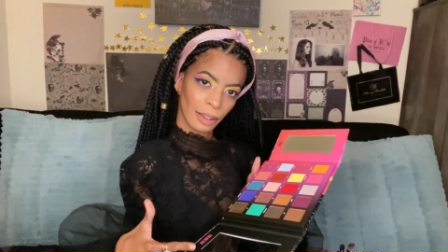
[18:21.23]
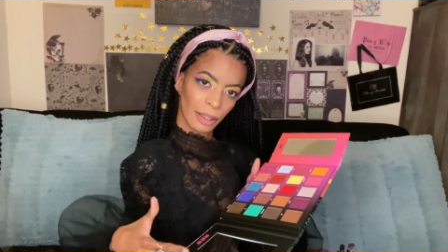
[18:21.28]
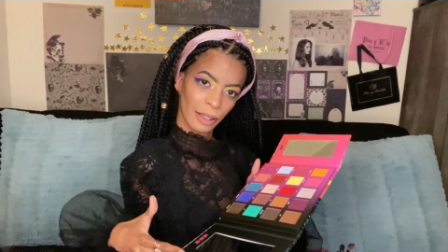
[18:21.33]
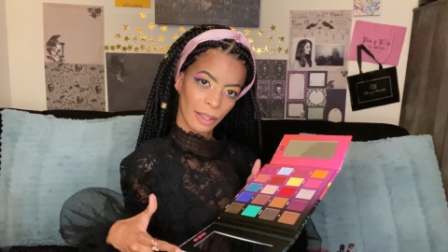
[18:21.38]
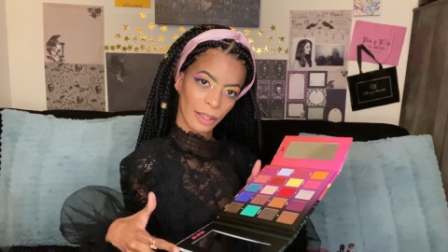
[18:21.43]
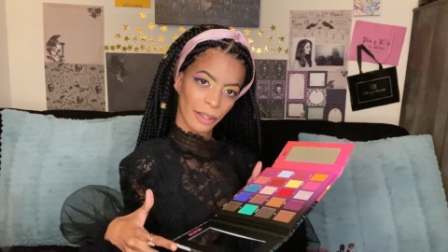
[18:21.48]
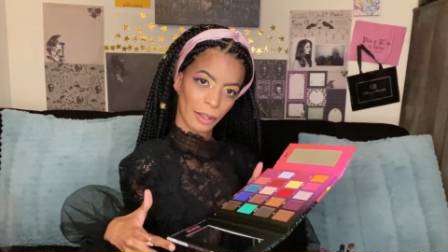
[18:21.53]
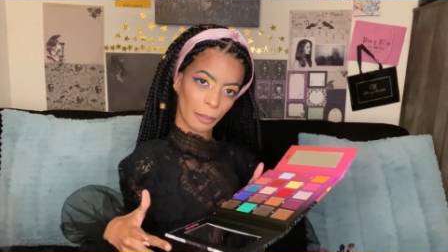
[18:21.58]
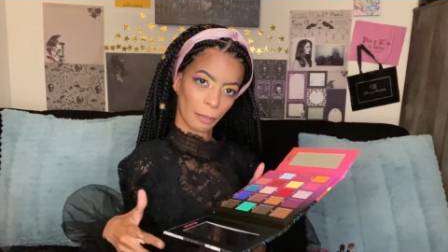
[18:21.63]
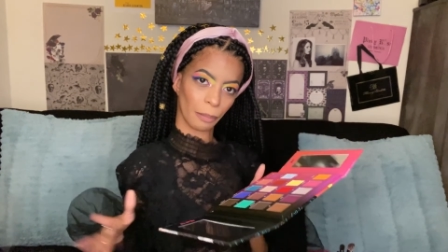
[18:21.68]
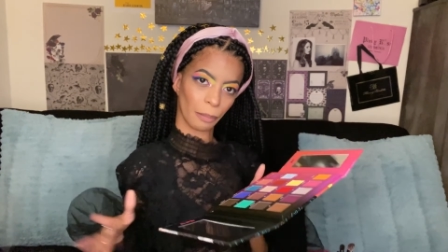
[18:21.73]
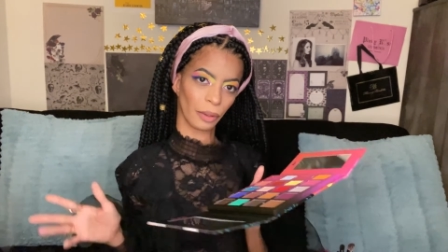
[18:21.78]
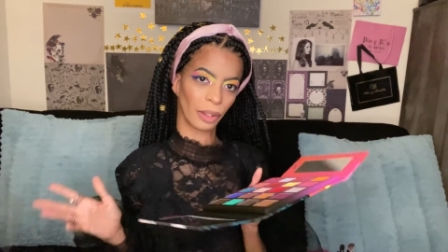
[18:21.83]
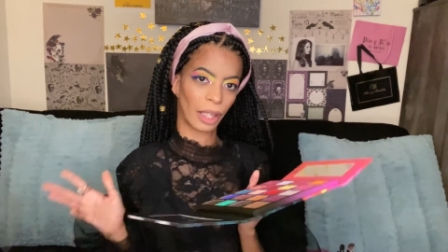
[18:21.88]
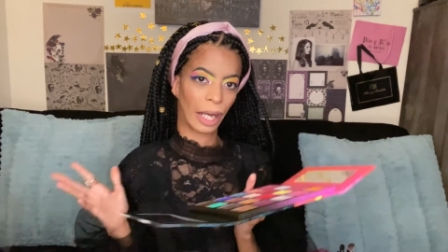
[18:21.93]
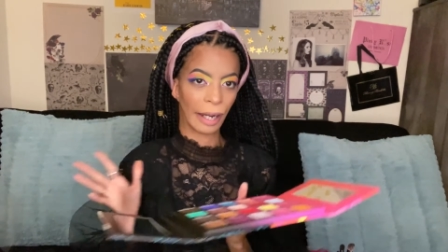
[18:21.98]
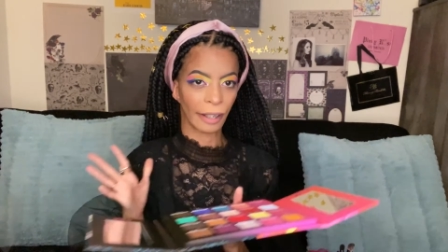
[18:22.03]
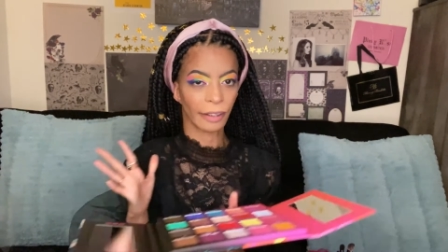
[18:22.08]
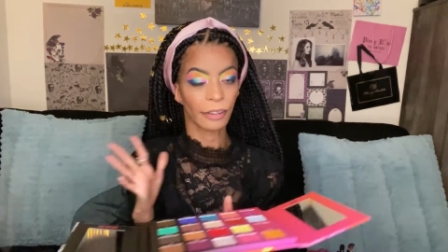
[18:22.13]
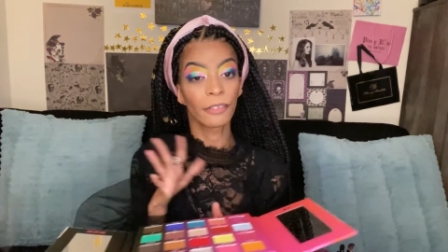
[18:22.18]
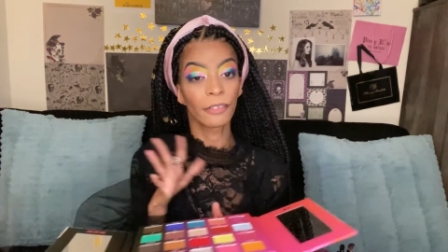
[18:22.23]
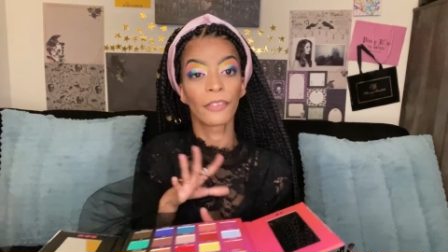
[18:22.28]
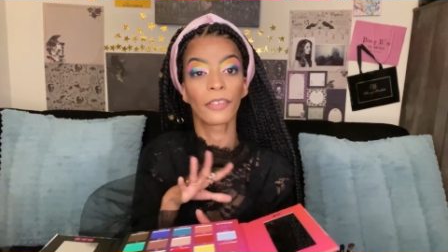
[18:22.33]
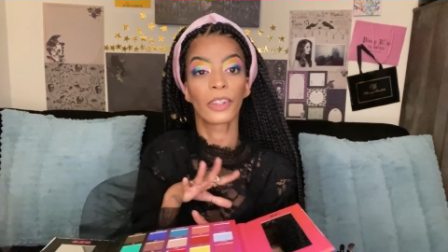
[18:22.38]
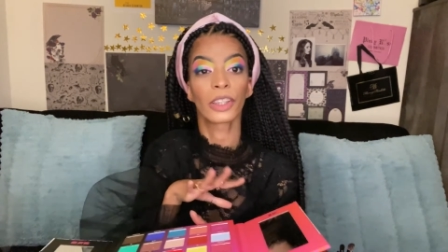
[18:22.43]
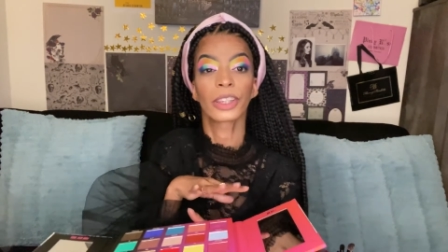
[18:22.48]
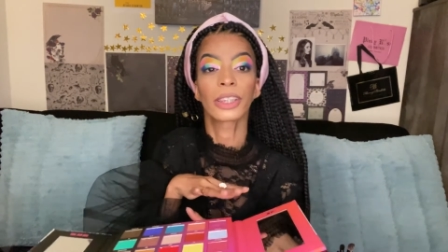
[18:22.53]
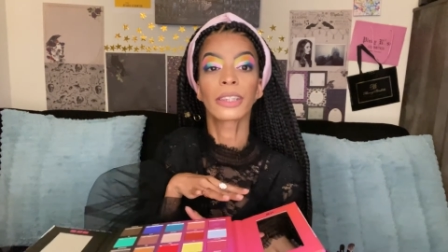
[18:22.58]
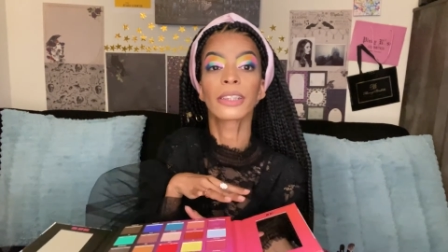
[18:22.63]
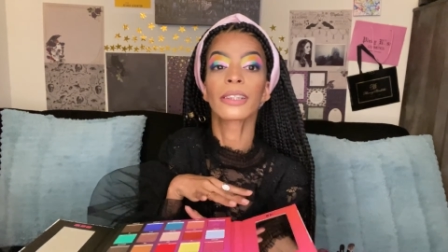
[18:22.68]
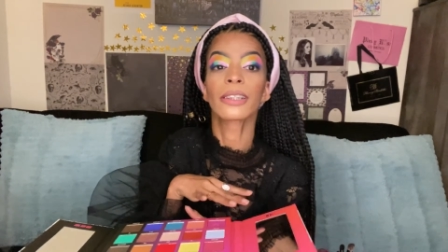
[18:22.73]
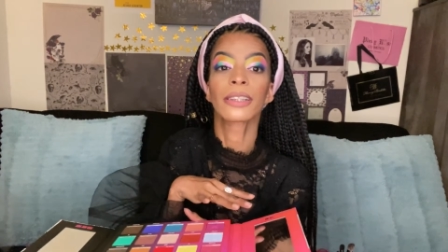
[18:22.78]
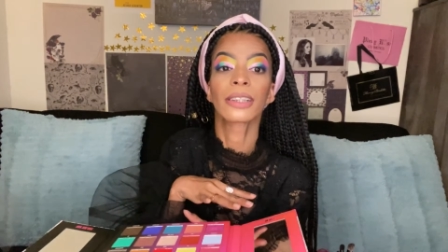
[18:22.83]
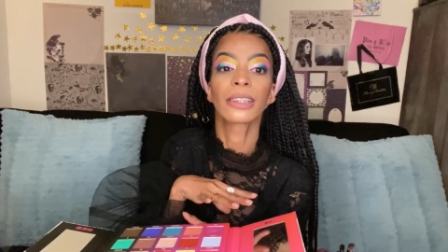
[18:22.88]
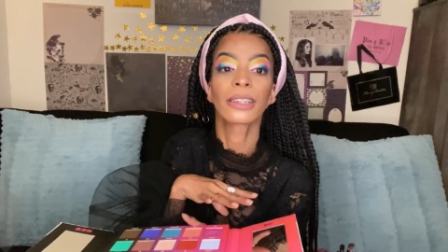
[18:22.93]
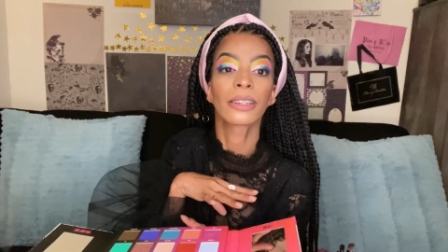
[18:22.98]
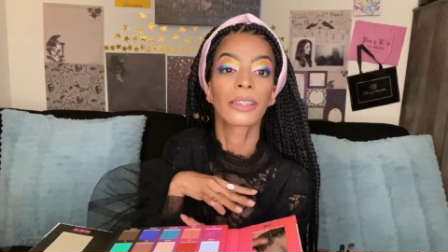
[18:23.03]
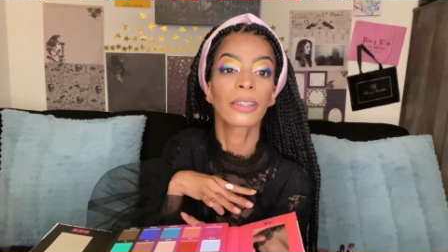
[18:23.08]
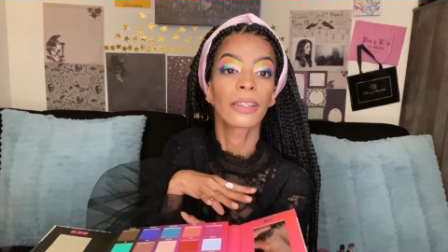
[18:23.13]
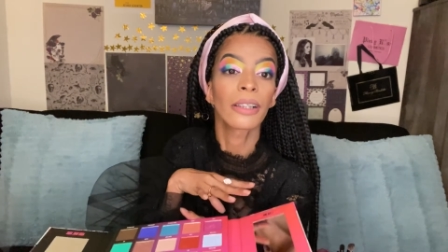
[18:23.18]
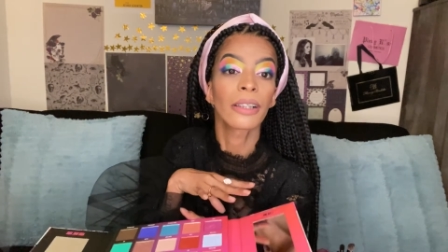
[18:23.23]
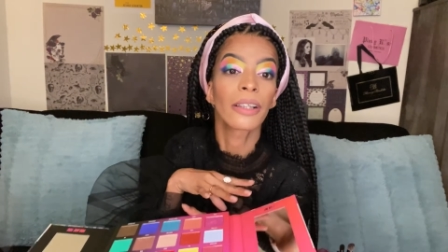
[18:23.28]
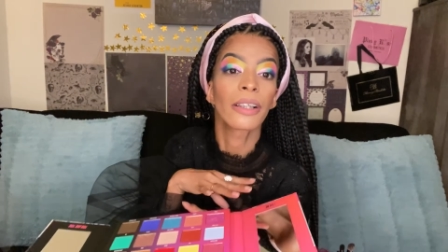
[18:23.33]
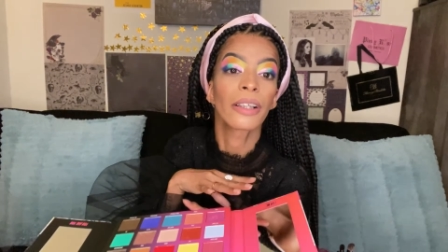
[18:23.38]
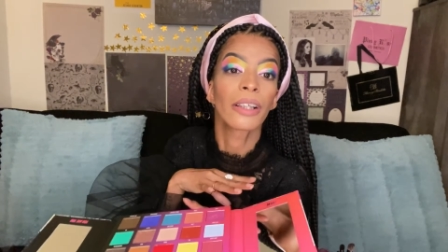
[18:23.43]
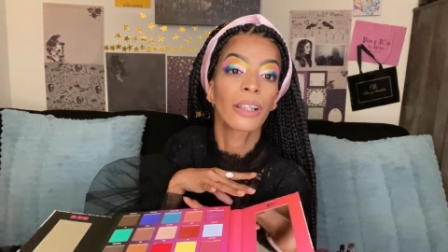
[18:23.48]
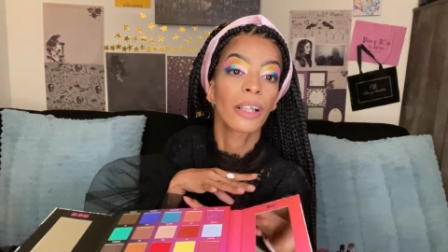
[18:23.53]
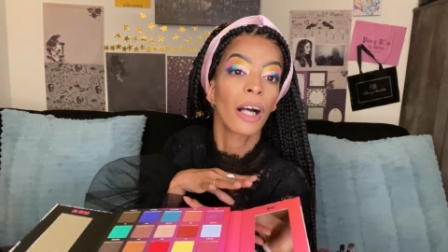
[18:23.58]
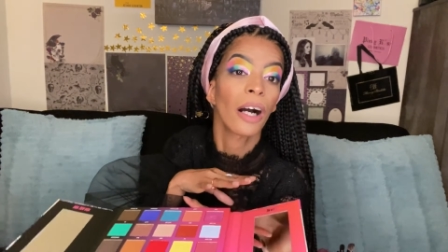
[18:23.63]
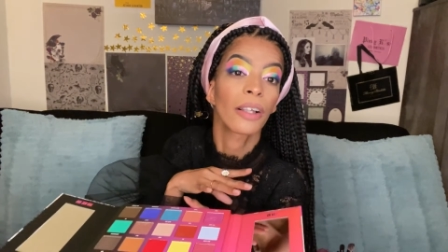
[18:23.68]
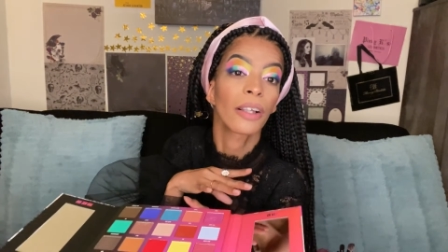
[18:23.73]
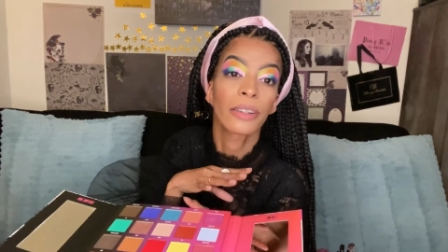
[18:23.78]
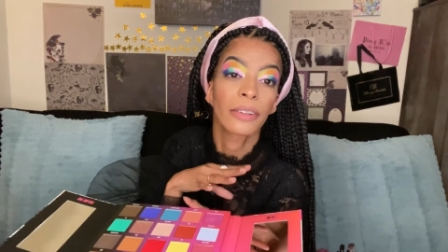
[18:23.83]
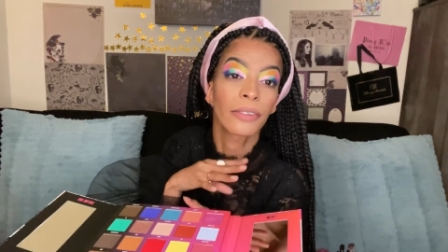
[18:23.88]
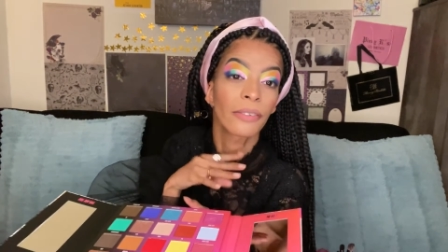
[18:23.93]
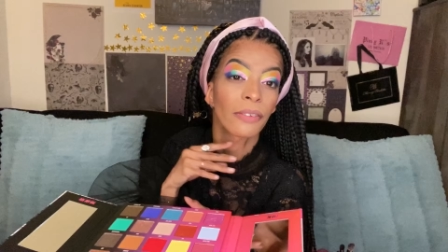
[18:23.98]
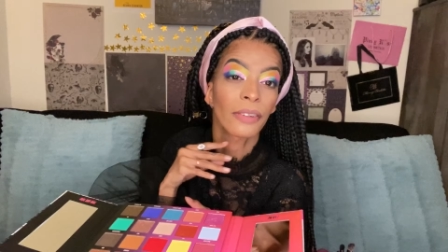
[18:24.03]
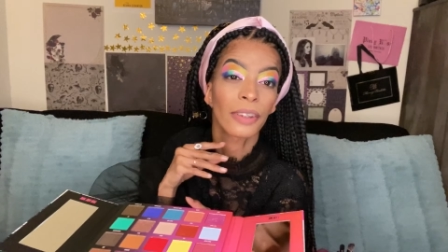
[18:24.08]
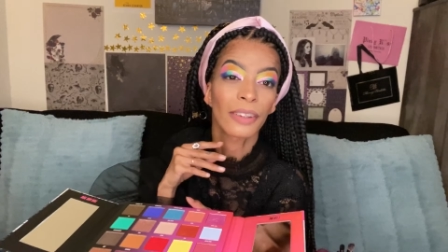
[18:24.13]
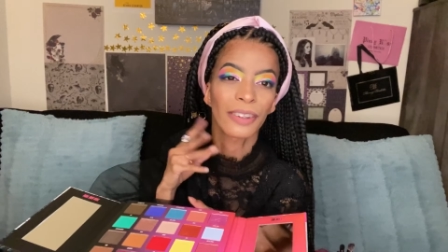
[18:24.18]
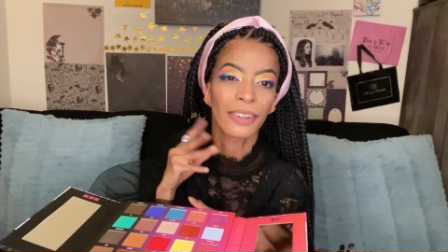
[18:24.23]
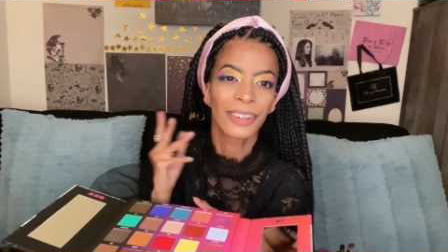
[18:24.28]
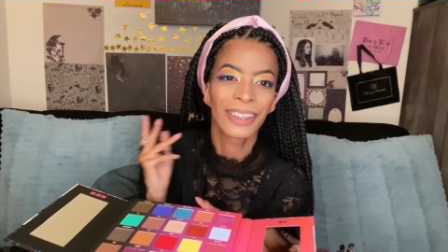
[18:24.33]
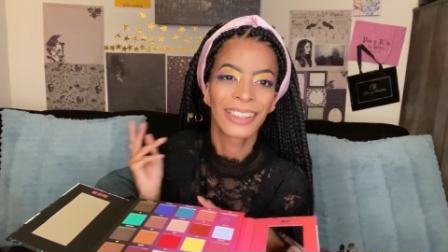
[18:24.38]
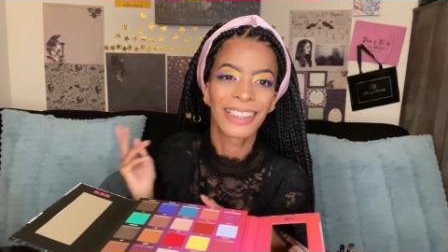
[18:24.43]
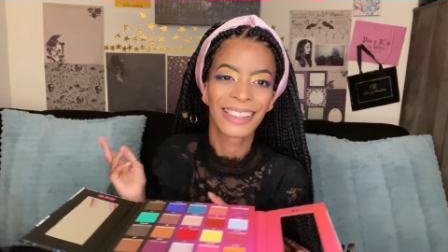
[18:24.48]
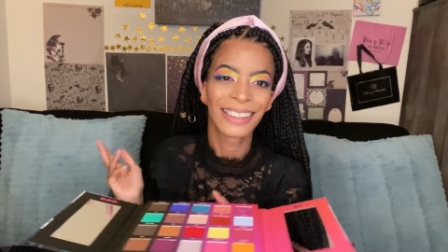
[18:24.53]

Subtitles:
the black versus the colorful.